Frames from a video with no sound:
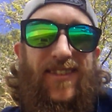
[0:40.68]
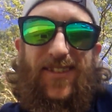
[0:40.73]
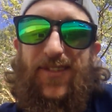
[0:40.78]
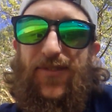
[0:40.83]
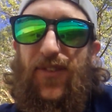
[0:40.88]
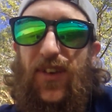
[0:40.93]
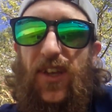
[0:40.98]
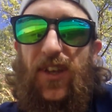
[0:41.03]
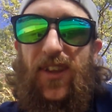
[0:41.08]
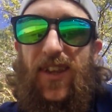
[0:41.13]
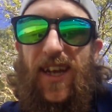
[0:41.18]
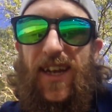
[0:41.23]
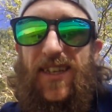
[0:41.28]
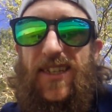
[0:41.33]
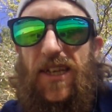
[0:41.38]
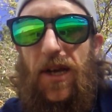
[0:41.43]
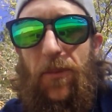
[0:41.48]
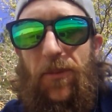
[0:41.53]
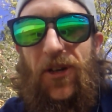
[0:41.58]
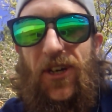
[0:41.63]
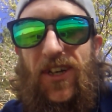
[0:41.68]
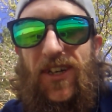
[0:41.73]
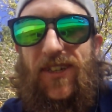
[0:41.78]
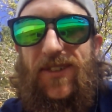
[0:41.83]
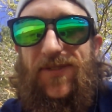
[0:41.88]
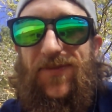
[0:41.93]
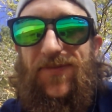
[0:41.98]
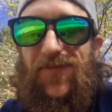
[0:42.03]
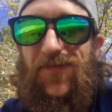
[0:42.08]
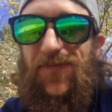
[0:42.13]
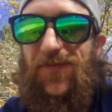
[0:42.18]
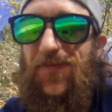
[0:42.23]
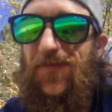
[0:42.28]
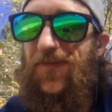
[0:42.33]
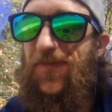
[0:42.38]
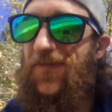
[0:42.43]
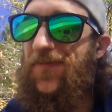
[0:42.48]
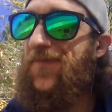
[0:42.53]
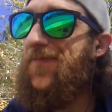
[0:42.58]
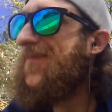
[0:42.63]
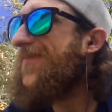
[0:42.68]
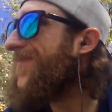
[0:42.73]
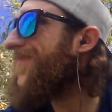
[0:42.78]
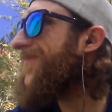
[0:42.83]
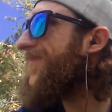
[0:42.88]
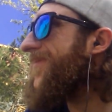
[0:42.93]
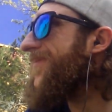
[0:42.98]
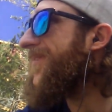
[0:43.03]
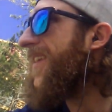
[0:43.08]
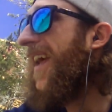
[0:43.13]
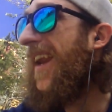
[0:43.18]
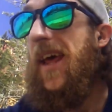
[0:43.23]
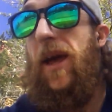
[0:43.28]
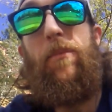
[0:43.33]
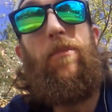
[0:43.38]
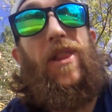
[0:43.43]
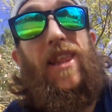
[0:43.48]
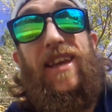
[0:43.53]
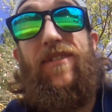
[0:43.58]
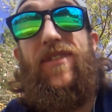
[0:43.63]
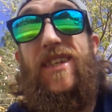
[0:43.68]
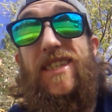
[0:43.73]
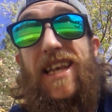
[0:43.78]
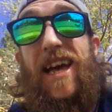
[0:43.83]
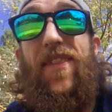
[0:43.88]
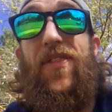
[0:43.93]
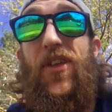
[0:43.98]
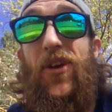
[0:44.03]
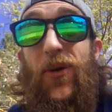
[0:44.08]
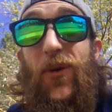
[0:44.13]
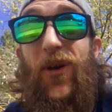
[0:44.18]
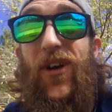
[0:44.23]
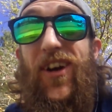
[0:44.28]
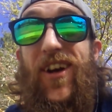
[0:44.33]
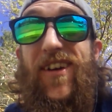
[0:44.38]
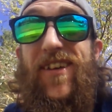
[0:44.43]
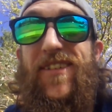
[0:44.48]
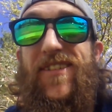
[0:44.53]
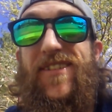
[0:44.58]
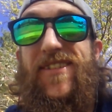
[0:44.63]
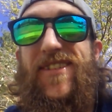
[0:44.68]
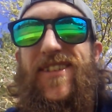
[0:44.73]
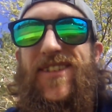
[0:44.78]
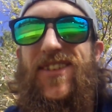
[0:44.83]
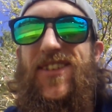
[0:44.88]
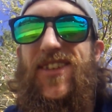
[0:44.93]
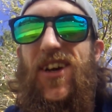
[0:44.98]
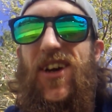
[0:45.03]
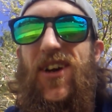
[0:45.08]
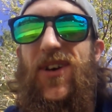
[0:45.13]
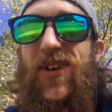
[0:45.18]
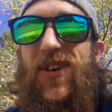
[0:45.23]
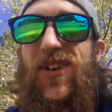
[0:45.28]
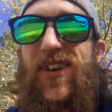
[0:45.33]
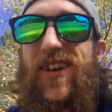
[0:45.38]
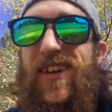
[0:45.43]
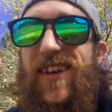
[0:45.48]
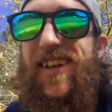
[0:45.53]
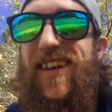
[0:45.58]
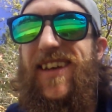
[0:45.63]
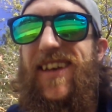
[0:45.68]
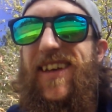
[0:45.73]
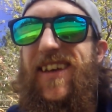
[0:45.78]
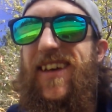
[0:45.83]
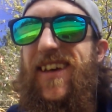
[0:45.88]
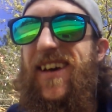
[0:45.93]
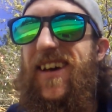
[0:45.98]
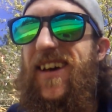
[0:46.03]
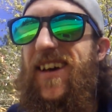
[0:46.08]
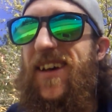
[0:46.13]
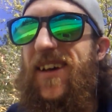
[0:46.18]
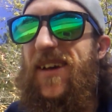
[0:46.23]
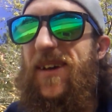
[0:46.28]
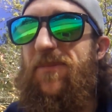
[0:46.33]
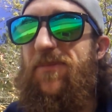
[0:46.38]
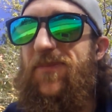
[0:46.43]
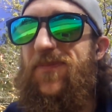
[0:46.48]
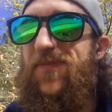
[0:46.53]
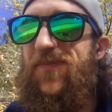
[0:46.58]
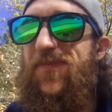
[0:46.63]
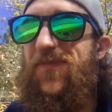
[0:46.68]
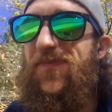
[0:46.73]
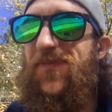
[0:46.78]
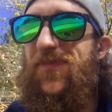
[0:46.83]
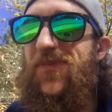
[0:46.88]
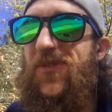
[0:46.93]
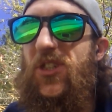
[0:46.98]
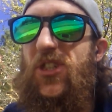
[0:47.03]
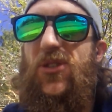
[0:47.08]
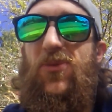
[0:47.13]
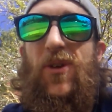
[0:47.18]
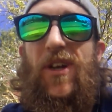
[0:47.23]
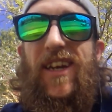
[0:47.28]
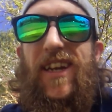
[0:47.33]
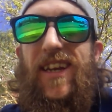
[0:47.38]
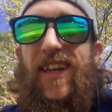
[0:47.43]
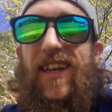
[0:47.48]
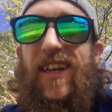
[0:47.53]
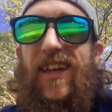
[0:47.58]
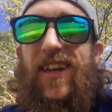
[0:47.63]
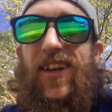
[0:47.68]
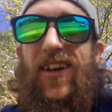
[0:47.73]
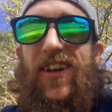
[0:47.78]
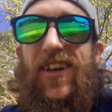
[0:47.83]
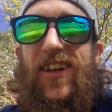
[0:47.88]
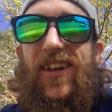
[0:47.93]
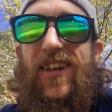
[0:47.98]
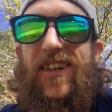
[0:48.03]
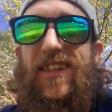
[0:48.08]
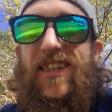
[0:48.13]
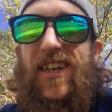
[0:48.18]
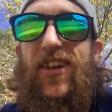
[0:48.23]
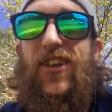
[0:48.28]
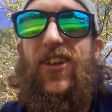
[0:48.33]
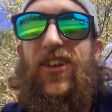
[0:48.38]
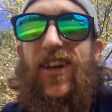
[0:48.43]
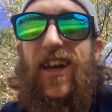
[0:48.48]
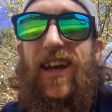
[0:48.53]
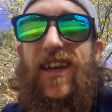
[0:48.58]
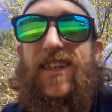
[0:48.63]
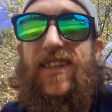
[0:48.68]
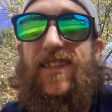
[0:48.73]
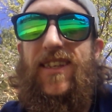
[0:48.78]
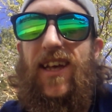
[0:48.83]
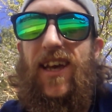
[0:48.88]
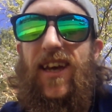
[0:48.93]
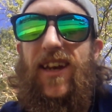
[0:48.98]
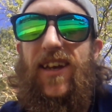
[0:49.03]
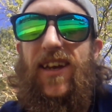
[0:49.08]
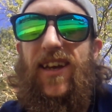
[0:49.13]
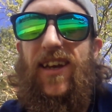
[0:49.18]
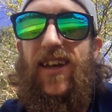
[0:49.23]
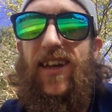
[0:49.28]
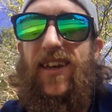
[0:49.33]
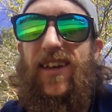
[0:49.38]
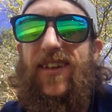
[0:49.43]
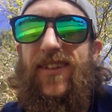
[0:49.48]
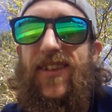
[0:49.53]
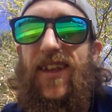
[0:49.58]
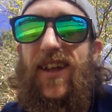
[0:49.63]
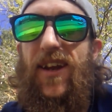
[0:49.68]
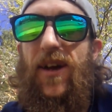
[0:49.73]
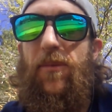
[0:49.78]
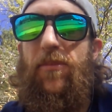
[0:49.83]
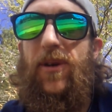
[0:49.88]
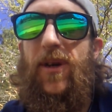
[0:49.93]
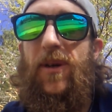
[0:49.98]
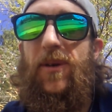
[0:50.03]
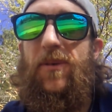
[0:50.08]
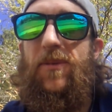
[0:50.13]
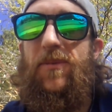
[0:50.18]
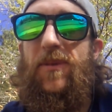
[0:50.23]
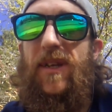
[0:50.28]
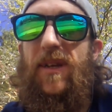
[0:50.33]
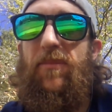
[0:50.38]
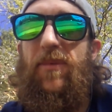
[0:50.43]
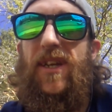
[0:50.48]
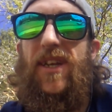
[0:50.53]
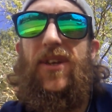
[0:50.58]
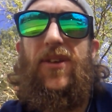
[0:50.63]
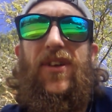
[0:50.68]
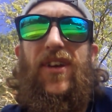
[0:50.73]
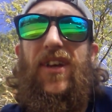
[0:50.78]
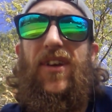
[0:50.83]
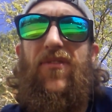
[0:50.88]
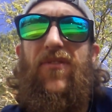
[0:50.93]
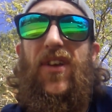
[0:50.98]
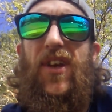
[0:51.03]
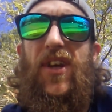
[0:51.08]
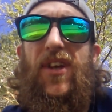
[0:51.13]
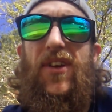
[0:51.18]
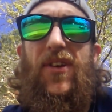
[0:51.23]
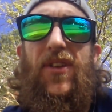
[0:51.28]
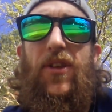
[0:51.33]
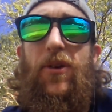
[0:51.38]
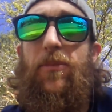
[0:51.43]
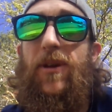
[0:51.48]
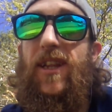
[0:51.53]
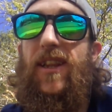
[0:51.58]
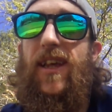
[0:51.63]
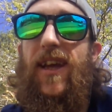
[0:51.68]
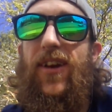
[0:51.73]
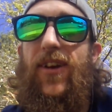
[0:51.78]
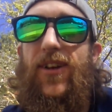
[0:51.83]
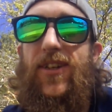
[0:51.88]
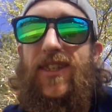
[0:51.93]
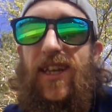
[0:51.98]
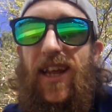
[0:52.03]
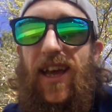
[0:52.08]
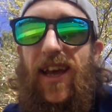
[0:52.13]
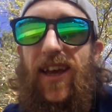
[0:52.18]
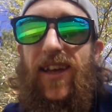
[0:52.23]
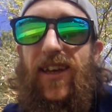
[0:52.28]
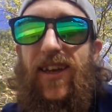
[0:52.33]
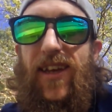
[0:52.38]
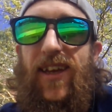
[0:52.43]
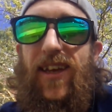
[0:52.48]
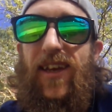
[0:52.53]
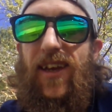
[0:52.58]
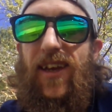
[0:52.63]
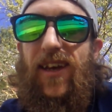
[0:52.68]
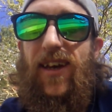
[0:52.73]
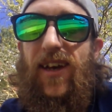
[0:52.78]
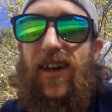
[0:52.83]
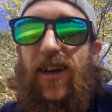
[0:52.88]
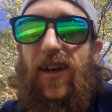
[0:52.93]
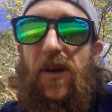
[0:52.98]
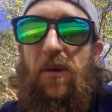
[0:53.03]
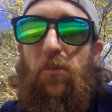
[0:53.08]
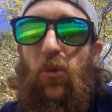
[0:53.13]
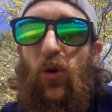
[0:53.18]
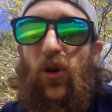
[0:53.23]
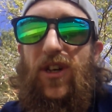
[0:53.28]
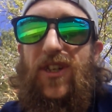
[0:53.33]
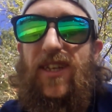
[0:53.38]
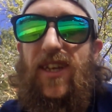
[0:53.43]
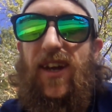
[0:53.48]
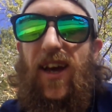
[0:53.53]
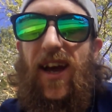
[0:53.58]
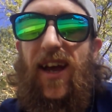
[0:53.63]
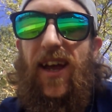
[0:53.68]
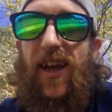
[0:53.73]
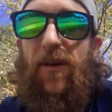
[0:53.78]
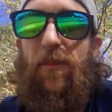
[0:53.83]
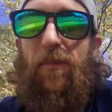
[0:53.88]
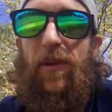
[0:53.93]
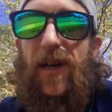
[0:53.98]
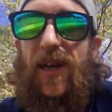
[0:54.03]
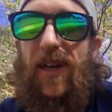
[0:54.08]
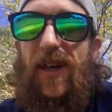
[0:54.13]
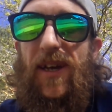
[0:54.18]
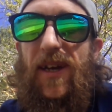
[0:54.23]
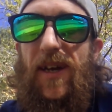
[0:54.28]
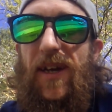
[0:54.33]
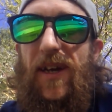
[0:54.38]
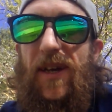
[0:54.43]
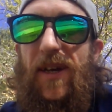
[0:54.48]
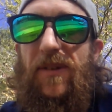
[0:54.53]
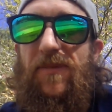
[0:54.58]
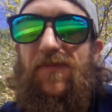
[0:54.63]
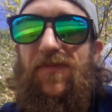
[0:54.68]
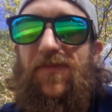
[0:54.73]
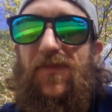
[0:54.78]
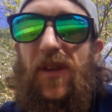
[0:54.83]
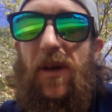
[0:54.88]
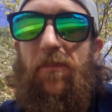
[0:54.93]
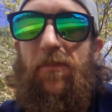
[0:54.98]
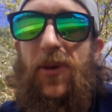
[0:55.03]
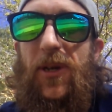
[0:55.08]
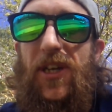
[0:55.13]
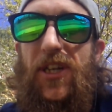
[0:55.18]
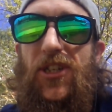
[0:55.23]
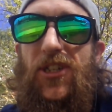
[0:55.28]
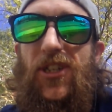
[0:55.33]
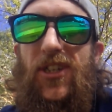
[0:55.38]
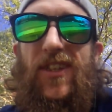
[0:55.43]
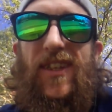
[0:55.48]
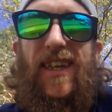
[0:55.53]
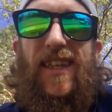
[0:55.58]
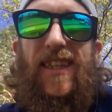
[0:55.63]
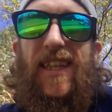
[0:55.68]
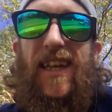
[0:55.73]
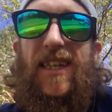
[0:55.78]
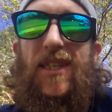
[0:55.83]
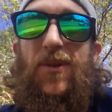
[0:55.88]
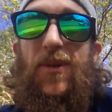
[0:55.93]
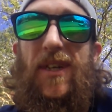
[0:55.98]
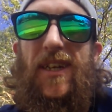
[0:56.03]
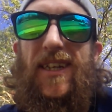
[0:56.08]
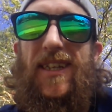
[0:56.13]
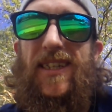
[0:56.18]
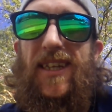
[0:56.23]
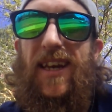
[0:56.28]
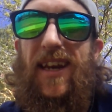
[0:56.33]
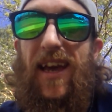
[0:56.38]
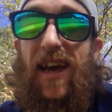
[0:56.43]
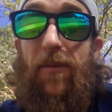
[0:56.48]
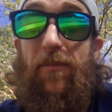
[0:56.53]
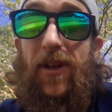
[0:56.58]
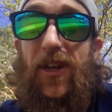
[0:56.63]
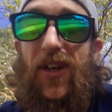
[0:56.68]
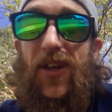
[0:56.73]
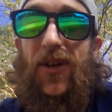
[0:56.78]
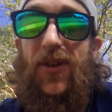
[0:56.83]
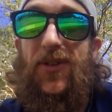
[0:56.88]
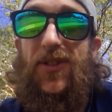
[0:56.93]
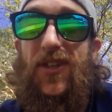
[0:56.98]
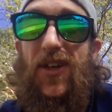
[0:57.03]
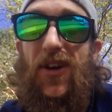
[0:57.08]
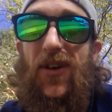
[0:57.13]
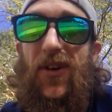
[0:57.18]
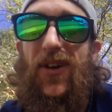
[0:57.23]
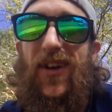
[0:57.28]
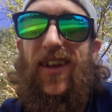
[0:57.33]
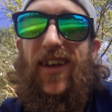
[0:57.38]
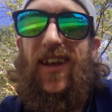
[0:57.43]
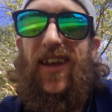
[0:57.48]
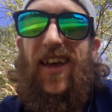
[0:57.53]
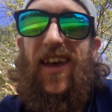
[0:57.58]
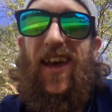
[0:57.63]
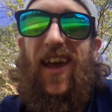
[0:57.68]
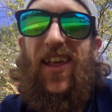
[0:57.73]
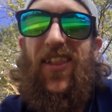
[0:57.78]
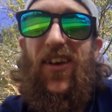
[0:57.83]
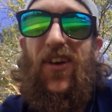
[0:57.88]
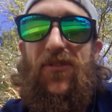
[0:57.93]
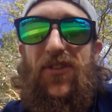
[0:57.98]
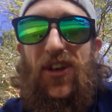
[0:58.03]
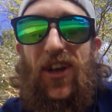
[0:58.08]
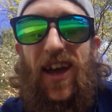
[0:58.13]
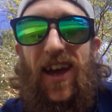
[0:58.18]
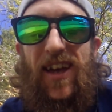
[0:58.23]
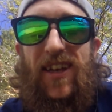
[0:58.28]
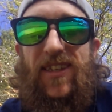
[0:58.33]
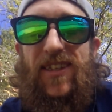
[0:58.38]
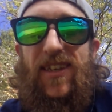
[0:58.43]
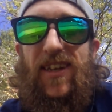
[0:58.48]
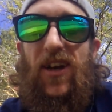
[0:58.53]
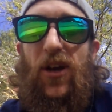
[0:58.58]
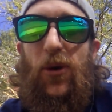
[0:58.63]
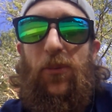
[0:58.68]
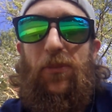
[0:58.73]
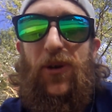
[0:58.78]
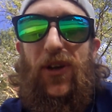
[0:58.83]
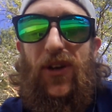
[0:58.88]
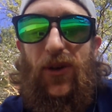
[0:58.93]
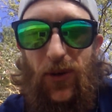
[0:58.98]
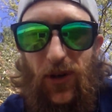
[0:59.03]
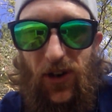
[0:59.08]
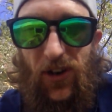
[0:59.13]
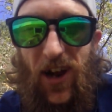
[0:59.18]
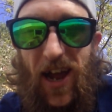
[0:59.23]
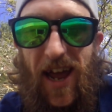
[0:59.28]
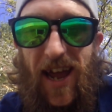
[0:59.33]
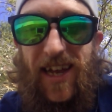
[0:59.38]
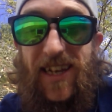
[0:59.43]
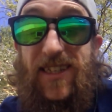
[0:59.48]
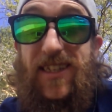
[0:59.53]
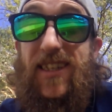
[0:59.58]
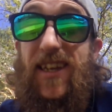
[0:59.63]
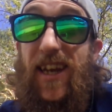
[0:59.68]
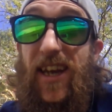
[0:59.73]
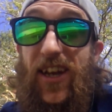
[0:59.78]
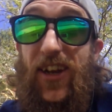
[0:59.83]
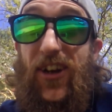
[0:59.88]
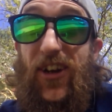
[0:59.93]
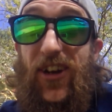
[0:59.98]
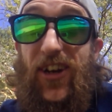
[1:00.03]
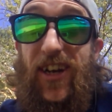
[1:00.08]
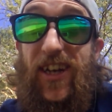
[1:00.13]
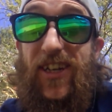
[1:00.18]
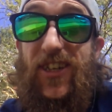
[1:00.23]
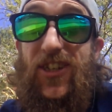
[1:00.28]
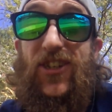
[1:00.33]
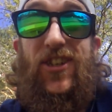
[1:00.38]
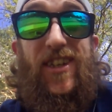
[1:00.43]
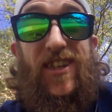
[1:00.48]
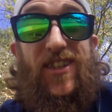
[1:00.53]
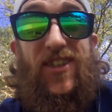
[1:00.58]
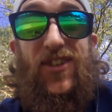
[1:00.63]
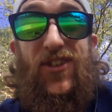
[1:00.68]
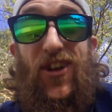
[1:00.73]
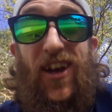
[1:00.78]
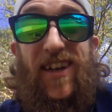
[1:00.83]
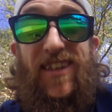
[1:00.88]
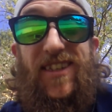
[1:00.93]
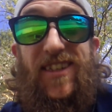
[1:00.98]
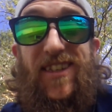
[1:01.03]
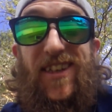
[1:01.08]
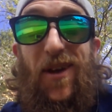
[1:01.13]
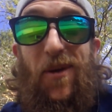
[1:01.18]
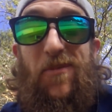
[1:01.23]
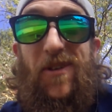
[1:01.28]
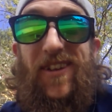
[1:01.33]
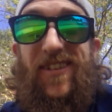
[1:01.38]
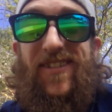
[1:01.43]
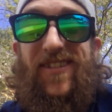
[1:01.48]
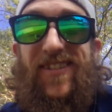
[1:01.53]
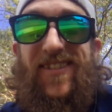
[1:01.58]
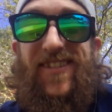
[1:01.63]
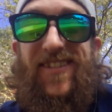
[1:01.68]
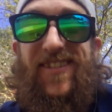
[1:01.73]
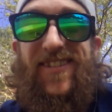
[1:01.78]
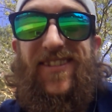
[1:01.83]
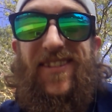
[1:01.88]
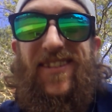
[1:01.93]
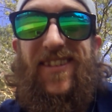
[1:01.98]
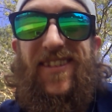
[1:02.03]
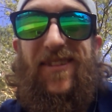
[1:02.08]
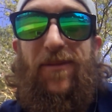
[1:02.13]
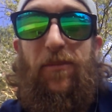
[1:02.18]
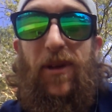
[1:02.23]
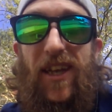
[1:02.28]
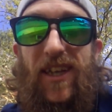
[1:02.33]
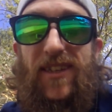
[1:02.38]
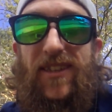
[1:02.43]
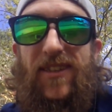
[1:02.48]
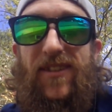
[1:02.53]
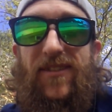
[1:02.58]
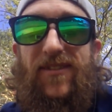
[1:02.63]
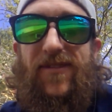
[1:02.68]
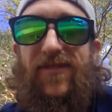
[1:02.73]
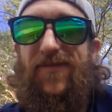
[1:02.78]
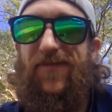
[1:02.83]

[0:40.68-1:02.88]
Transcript: It's feeling like summer, and I believe he's out the door. So, um, just wanted to get on here and tell you guys that uh, that I'll probably be doing a video a little bit later today um, or tonight, but um, I'm pretty sure that that's what he's gonna have me do. So I love you guys. I hope you're doing all right. Stay encouraged. Jesus Christ is coming. Peace.